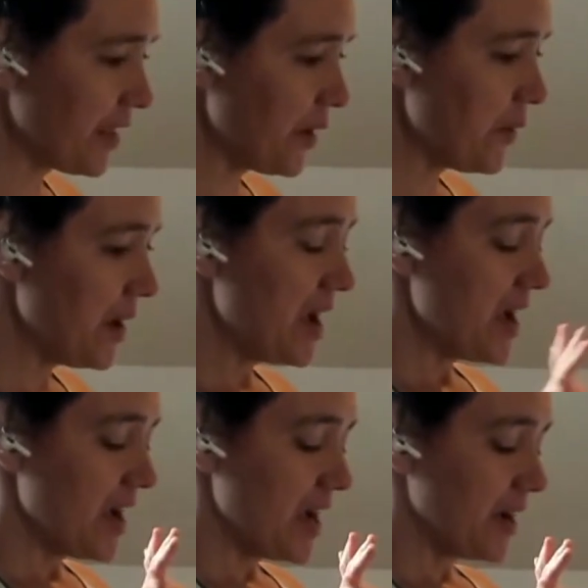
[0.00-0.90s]
So
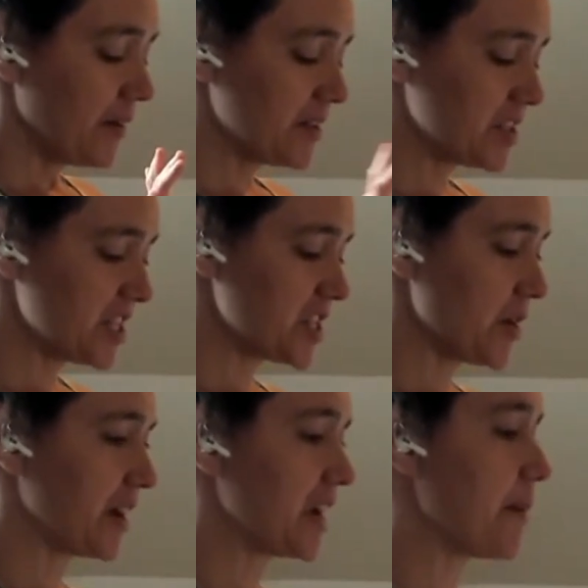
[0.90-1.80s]
when she's
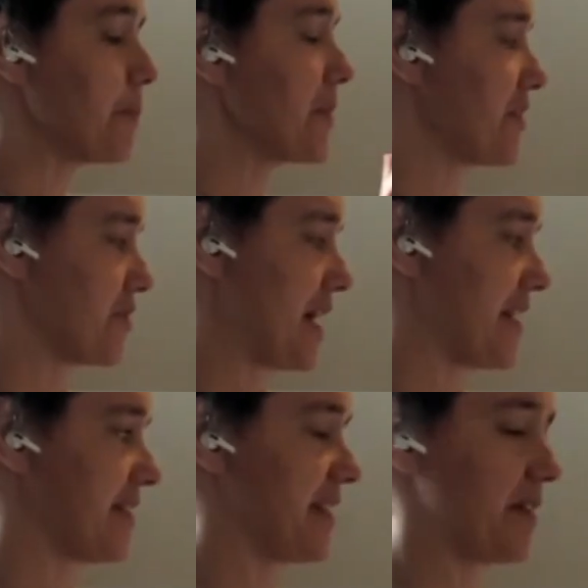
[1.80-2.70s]
showing up with
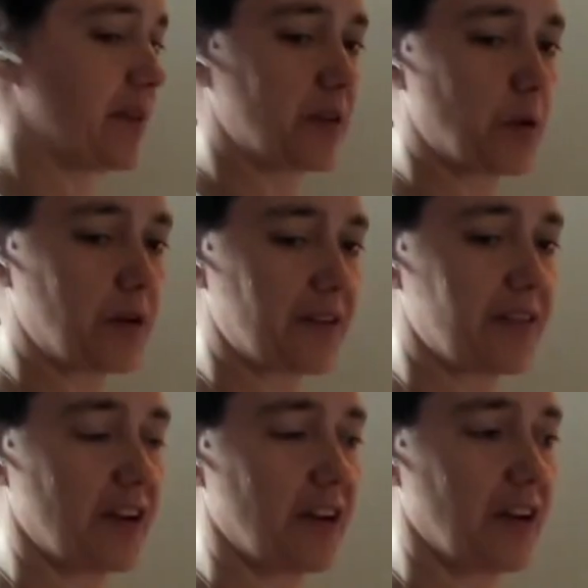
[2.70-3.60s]
stress and with
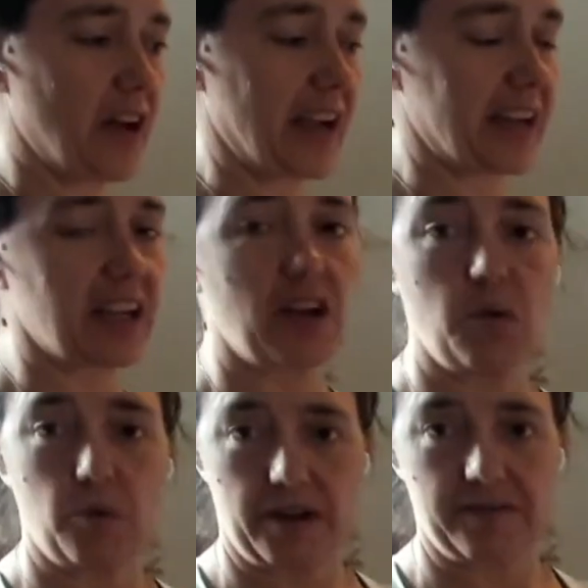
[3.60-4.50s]
cortisol, I can
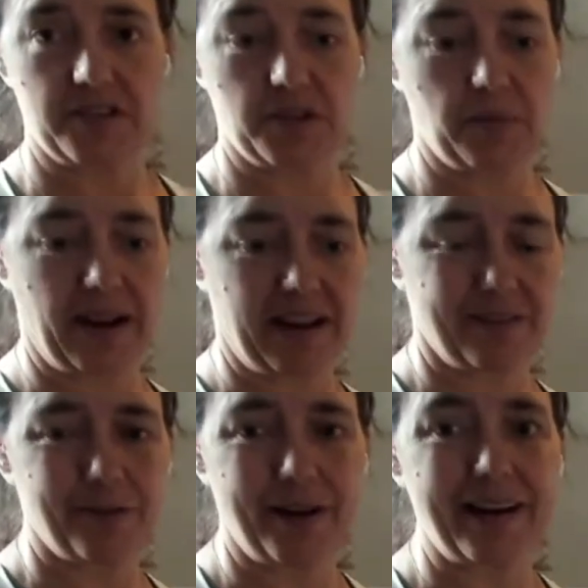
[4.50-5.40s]
go one of two
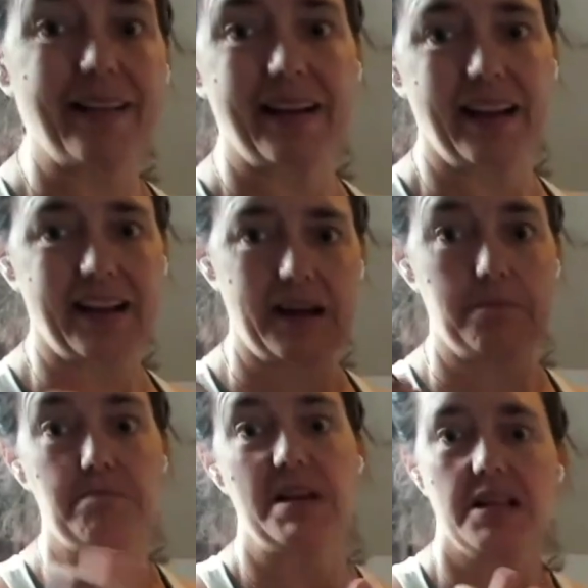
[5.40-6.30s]
ways, right? Like I
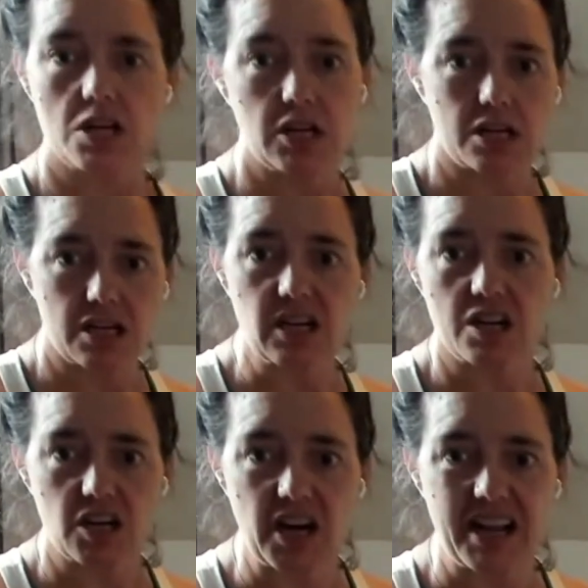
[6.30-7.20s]
can meet
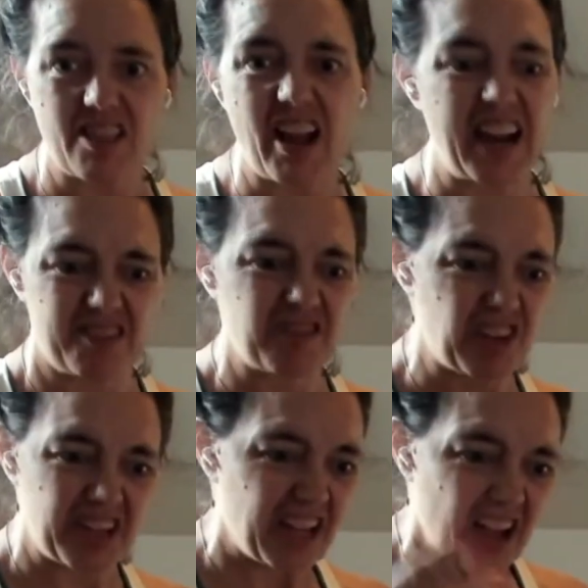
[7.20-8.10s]
her and like
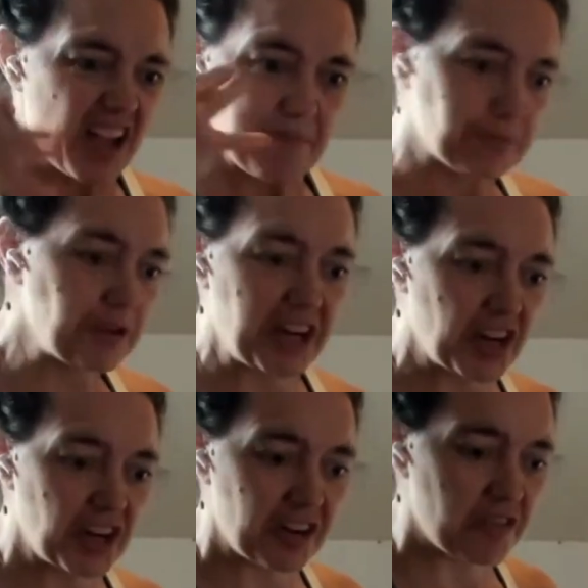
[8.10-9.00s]
really bring
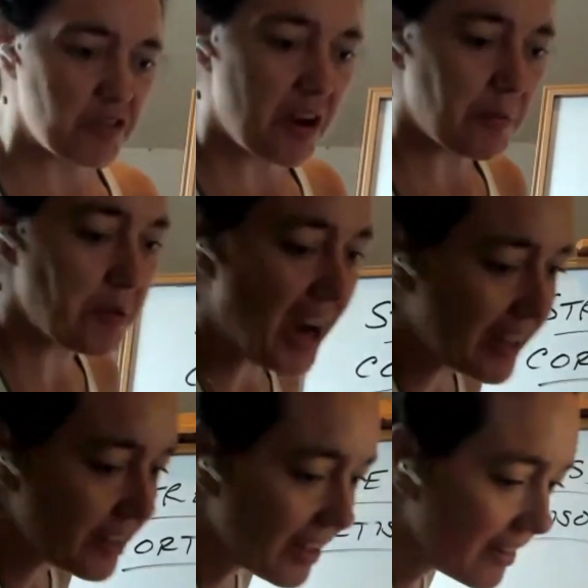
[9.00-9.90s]
her a strong
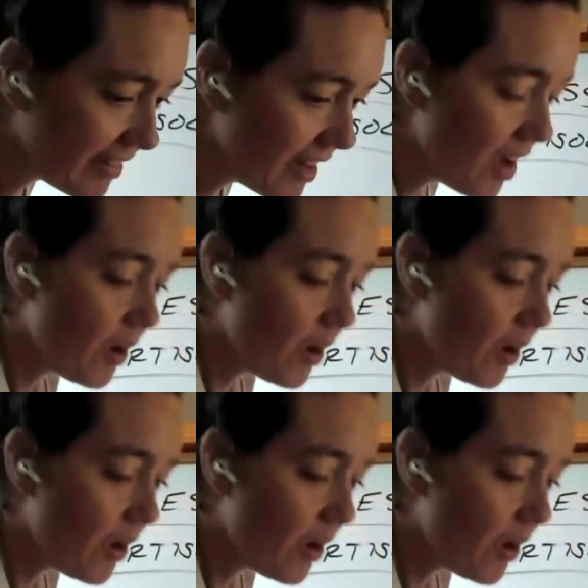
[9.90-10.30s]
practice,